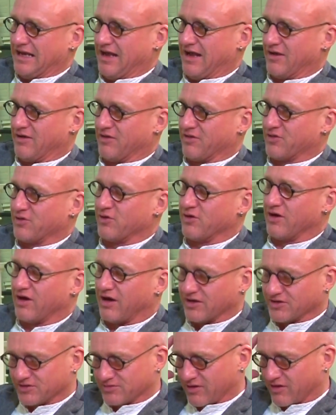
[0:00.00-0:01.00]
and I thought
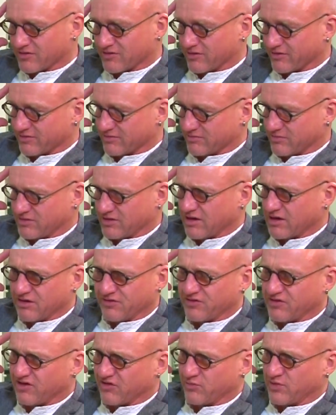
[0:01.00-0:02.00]
I I've got
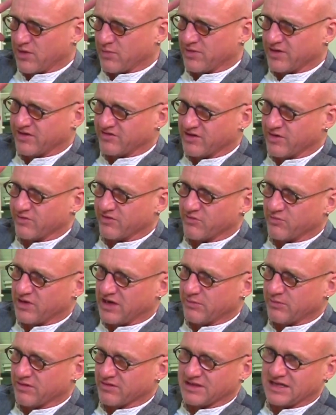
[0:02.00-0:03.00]
35 people in the room. They
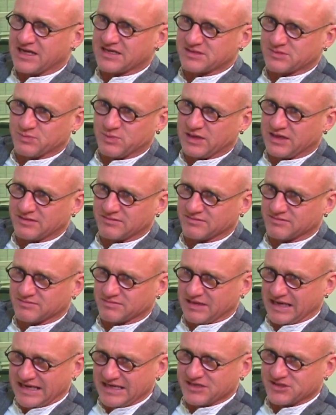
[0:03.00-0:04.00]
paid me a thousand pound
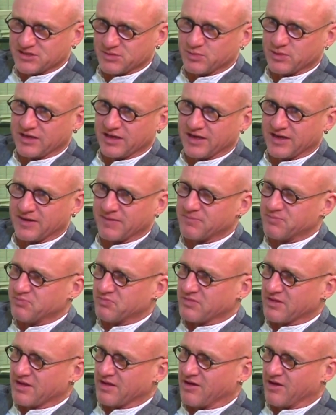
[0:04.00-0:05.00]
each to be here.
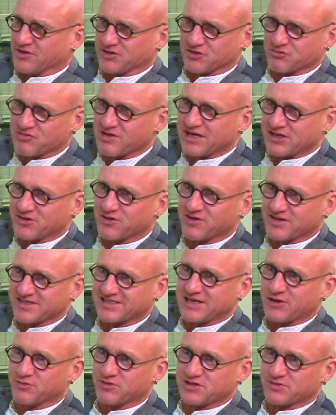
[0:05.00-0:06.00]
I should really try and
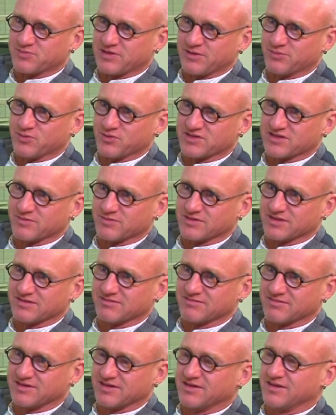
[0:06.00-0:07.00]
sell these people something
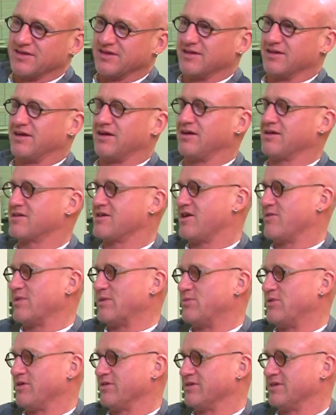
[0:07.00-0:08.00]
oh, I can't be
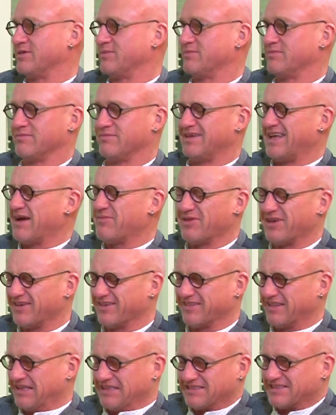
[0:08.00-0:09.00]
bothered. Yeah, but
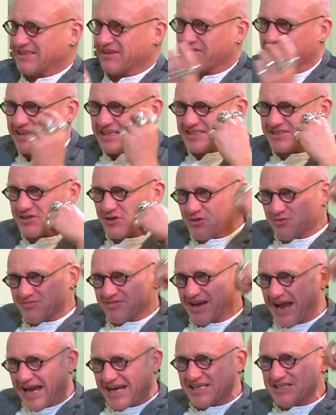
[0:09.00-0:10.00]
there's like these two
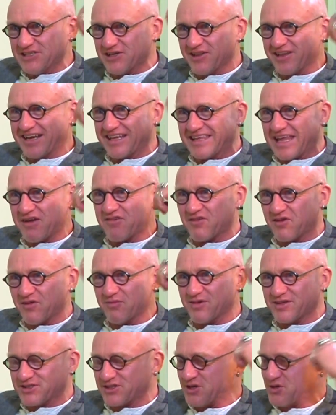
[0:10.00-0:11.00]
angel and a devil
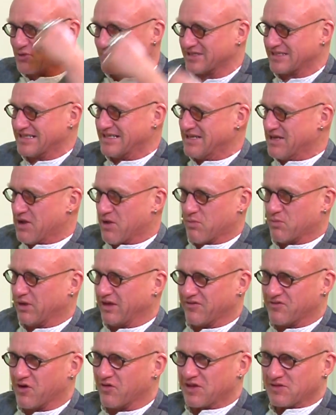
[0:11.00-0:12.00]
on my shoulders. But
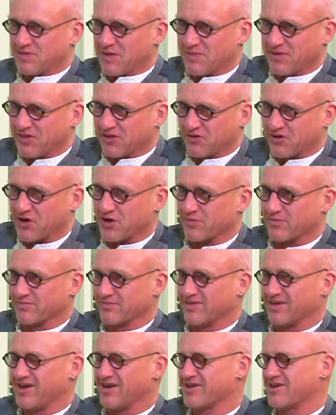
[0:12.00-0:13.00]
you've got these people in the
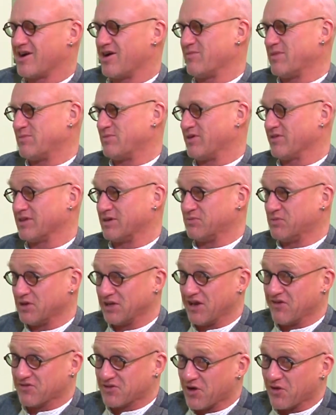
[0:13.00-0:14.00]
room. Oh, I can't be bothered. But
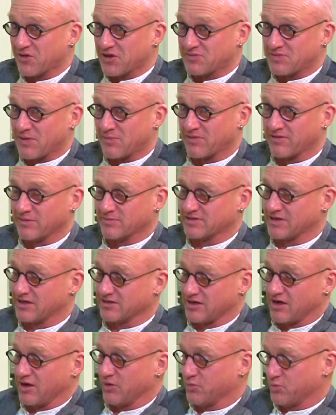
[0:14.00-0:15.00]
you've got these people in the
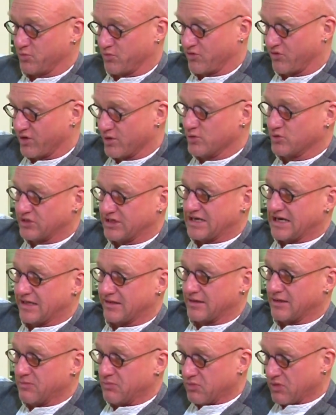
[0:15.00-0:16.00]
room. So I, I threw
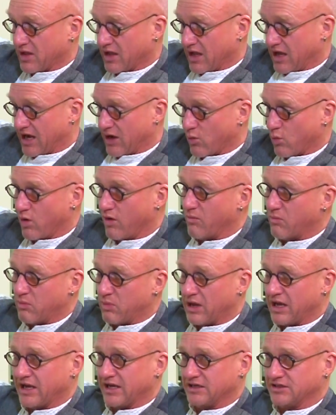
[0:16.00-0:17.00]
together a
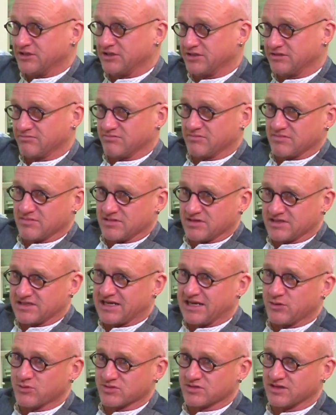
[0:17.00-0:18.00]
one-page
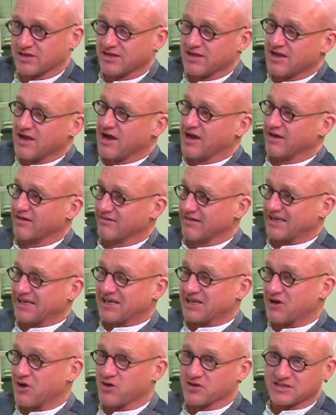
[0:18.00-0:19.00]
sales thing, and you
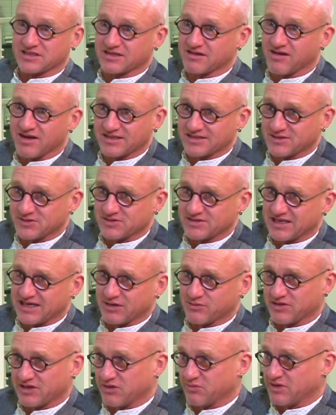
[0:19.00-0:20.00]
can ask the guys who did
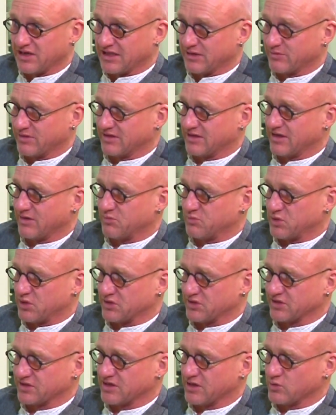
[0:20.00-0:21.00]
it when you meet them at the um,
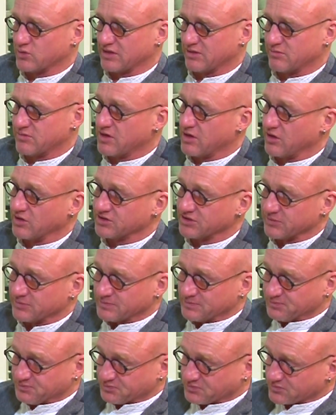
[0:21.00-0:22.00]
Potter Gold in March.
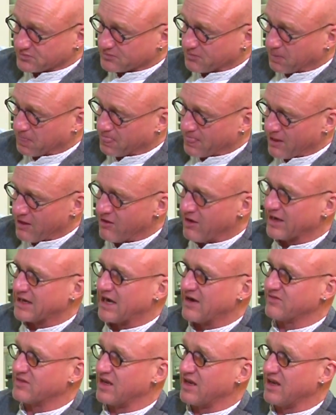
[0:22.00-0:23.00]
I
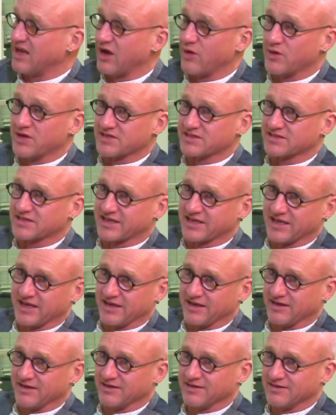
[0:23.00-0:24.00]
gave the lowest
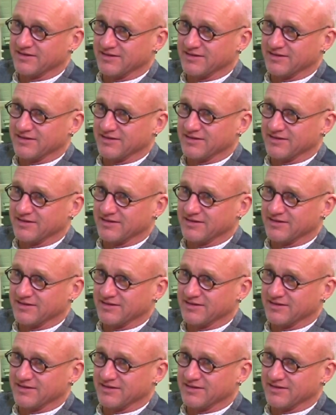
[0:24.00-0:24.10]
key